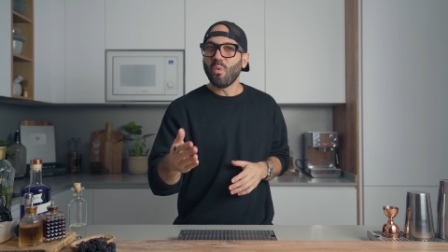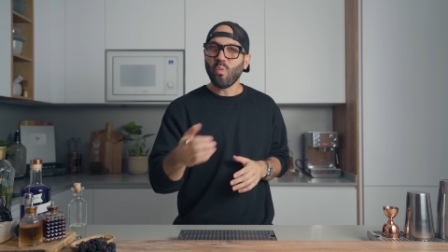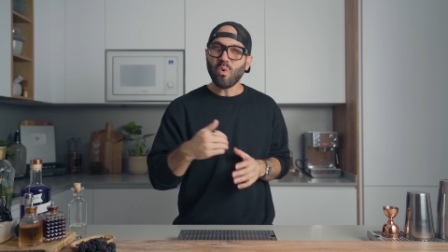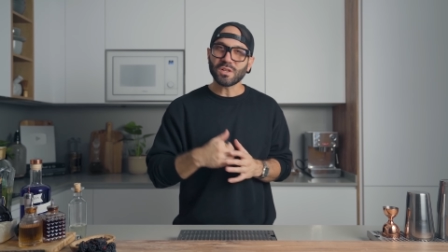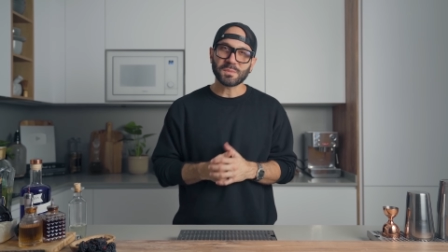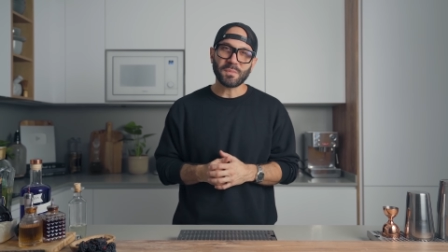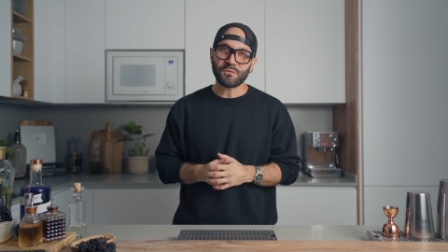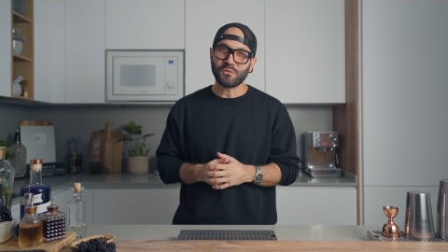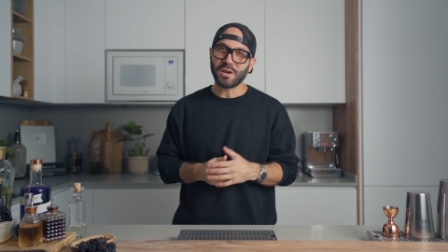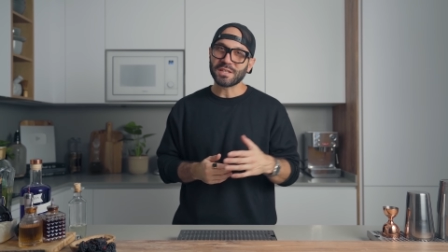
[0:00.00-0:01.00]
What's up my
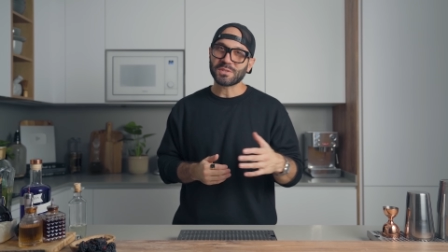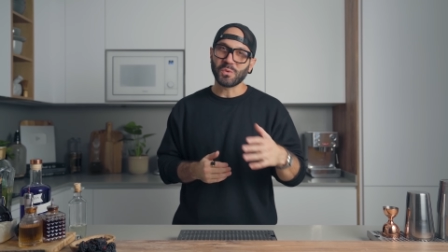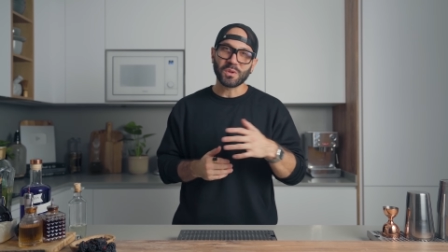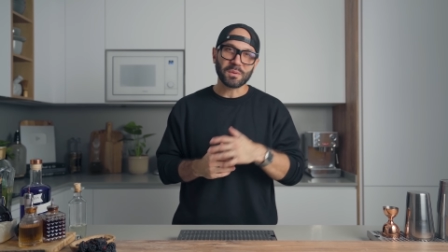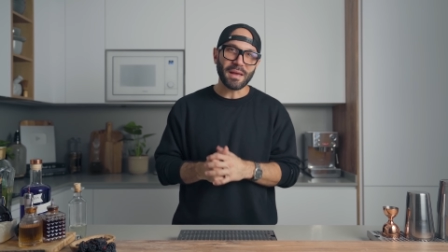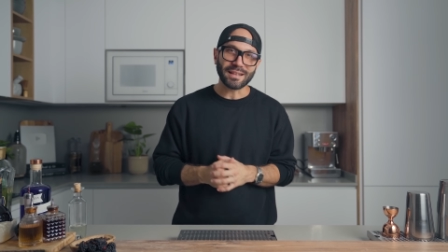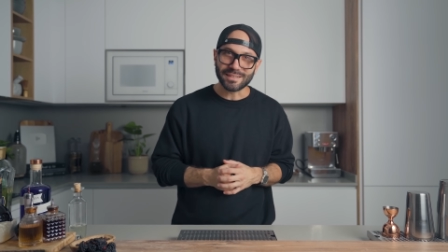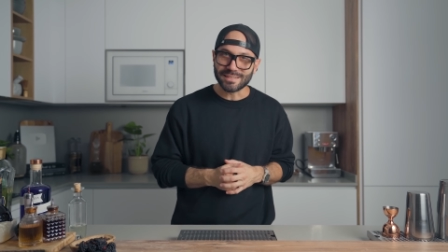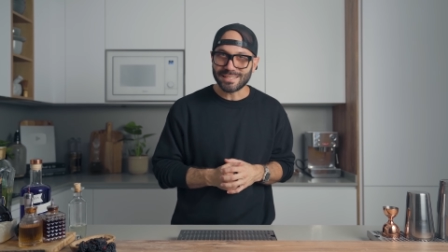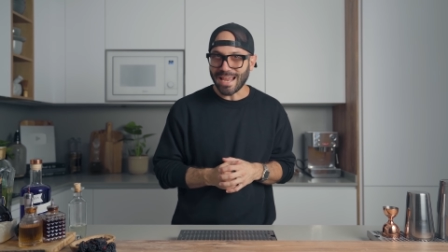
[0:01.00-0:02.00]
friends, welcome back to
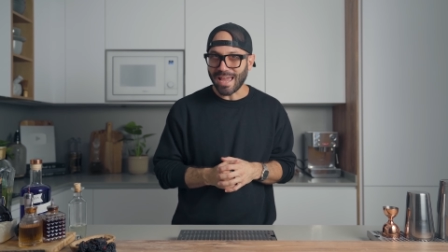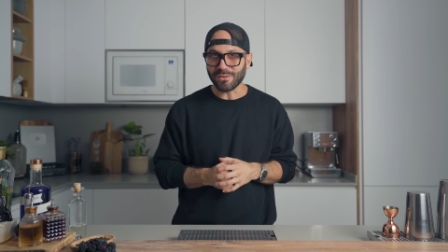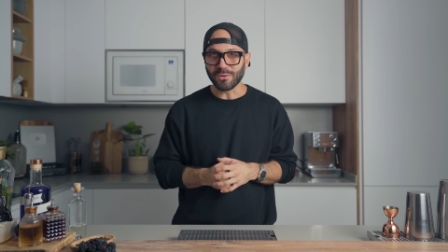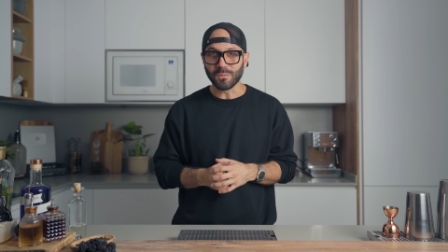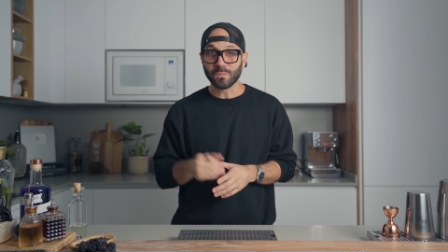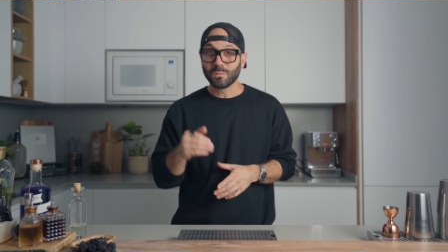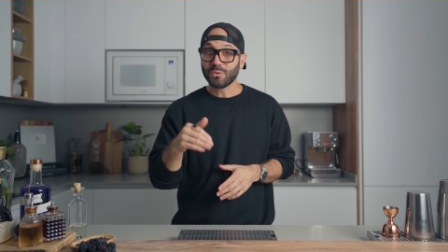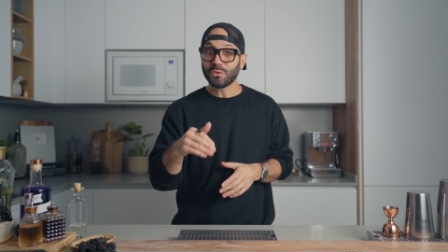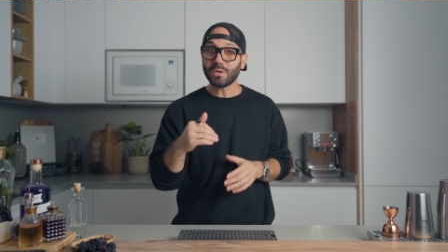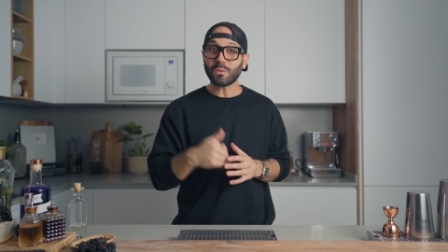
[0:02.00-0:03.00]
the channel.
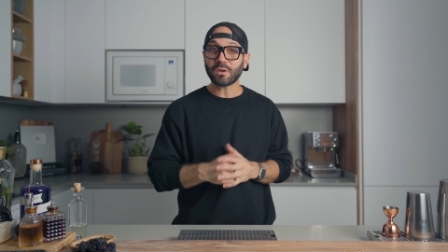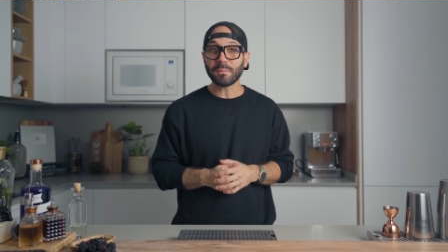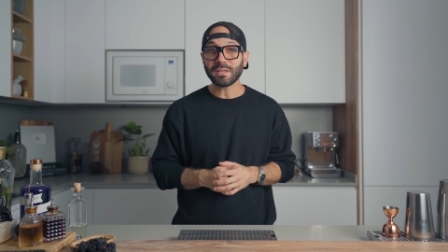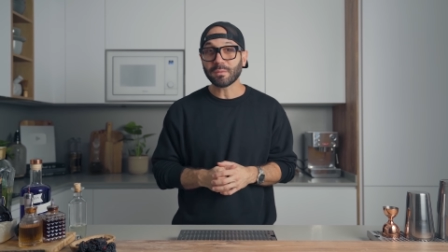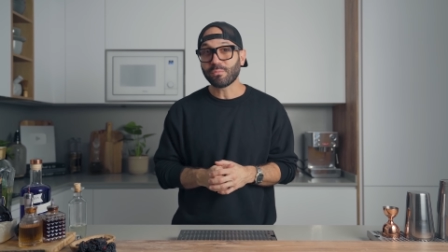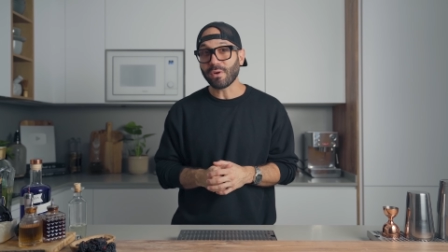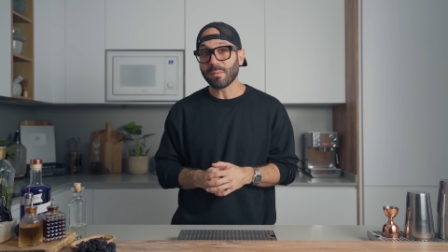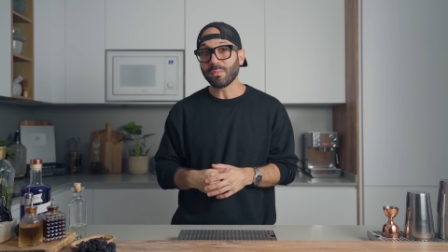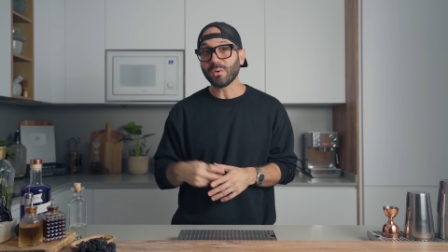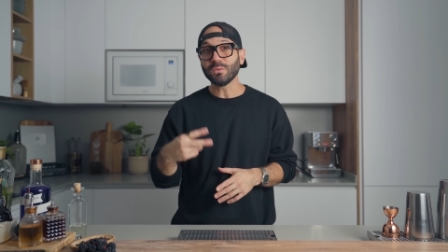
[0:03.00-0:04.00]
Today we're gonna make the
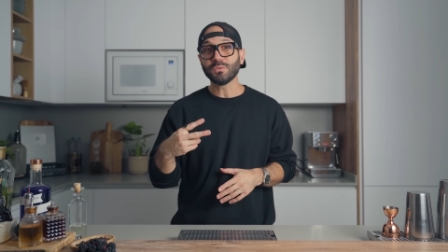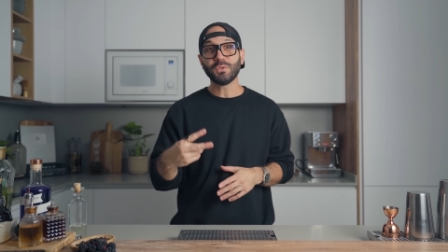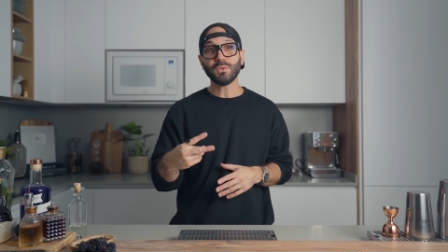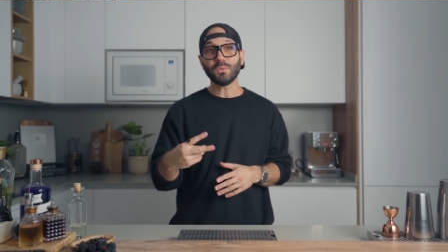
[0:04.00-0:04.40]
Bramble two